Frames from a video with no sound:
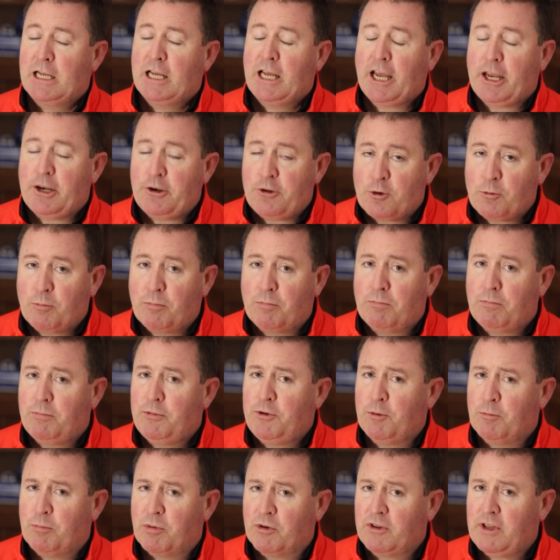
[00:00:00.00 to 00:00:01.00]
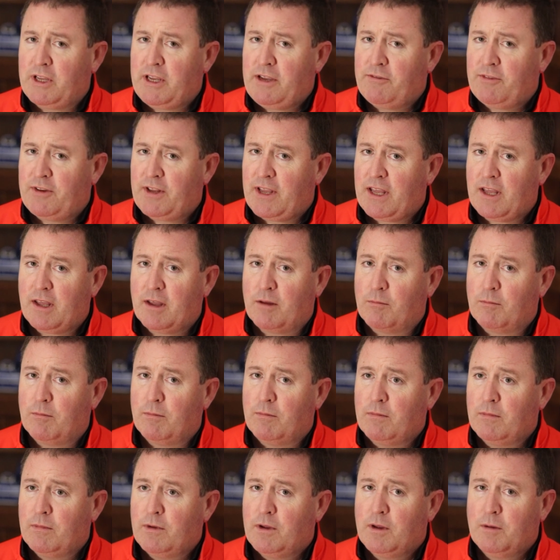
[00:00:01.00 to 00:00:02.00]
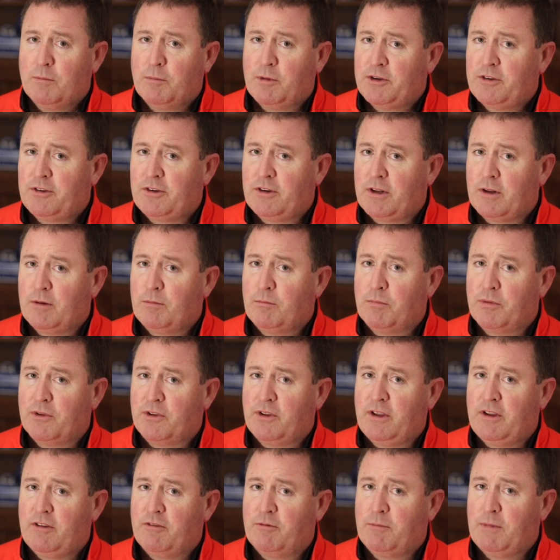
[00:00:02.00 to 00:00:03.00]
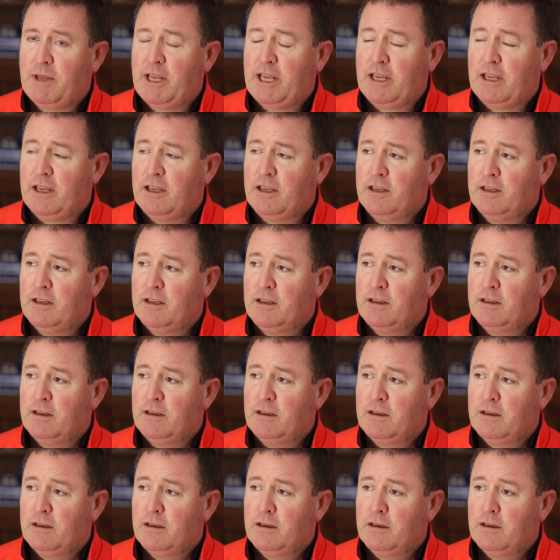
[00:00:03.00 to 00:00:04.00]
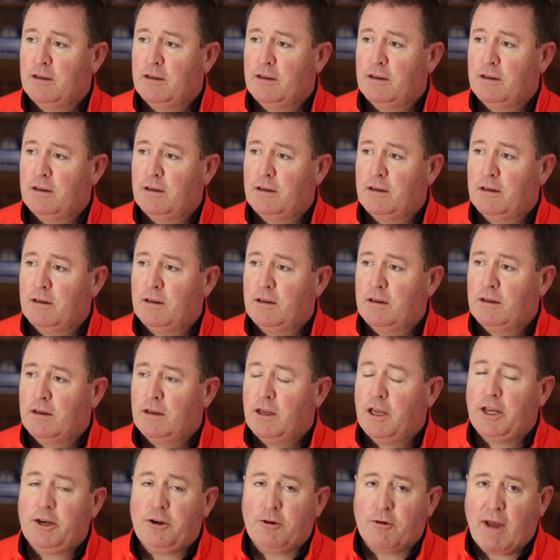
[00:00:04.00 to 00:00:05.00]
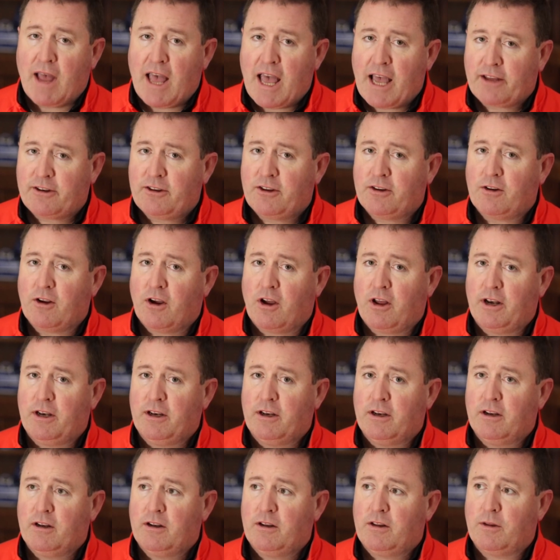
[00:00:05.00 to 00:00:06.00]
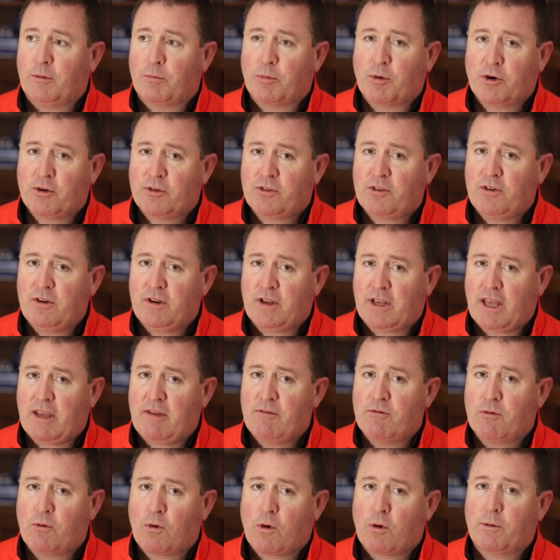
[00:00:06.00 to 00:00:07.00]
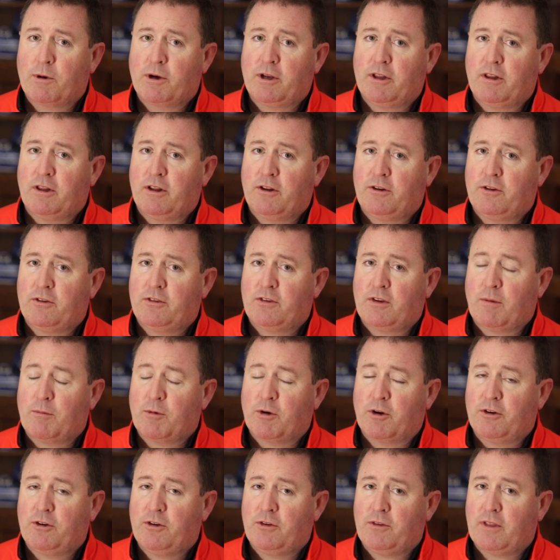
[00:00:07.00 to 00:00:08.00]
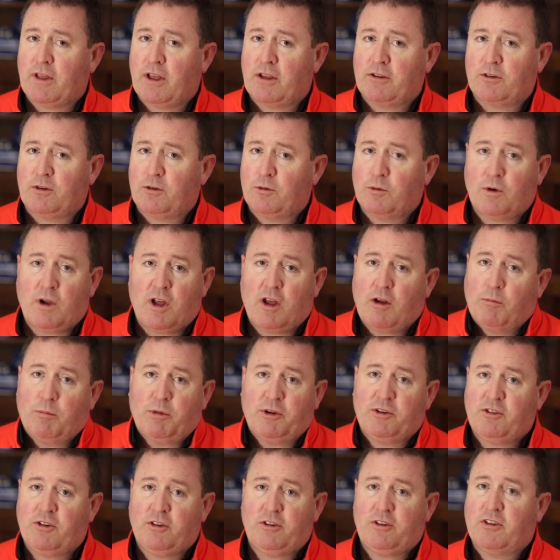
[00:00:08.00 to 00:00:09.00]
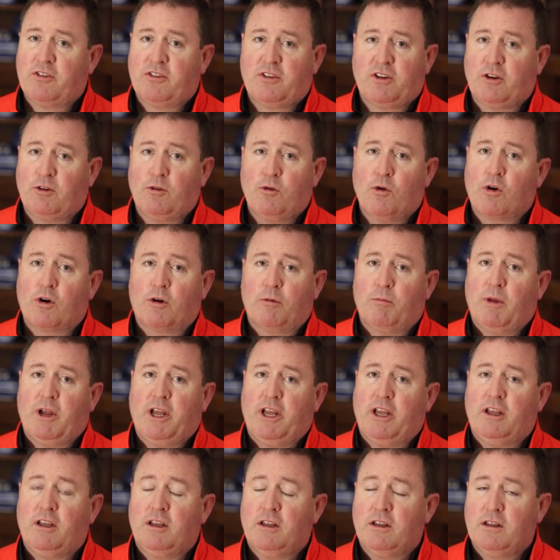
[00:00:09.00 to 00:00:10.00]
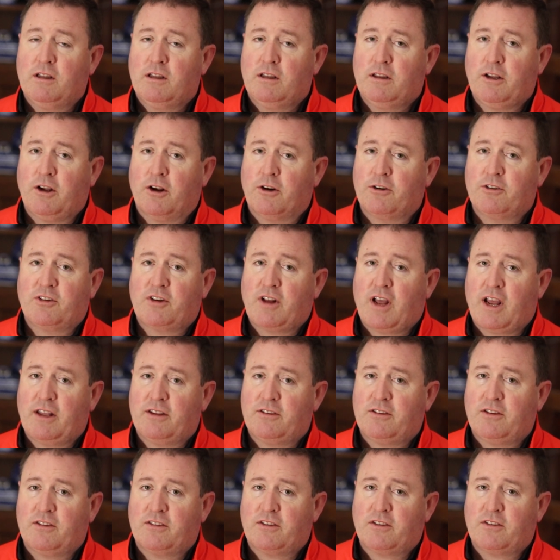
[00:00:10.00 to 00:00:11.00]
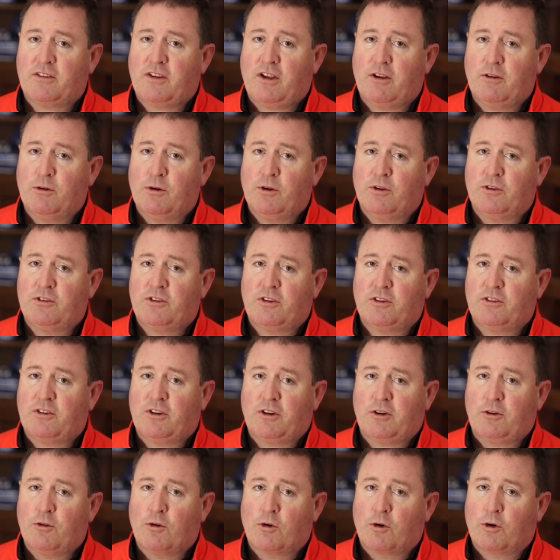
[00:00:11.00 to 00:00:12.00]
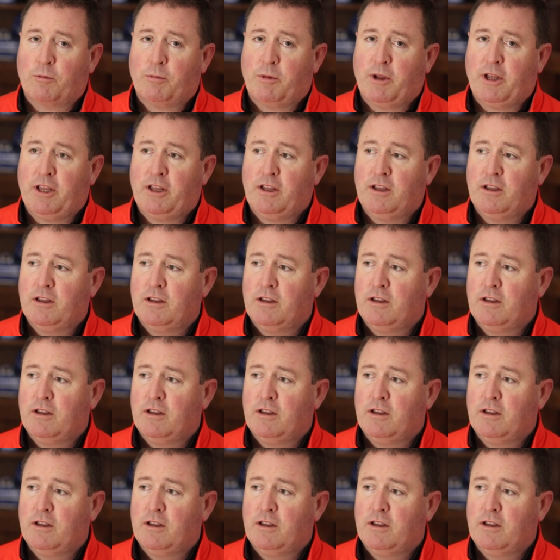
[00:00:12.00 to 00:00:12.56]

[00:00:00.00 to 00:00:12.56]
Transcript: And you believed him, but you didn't believe me. And you acted on the person who came forward in the summer of 2012, but you just ignored me. The Archdiocese of St. Louis just ignored me.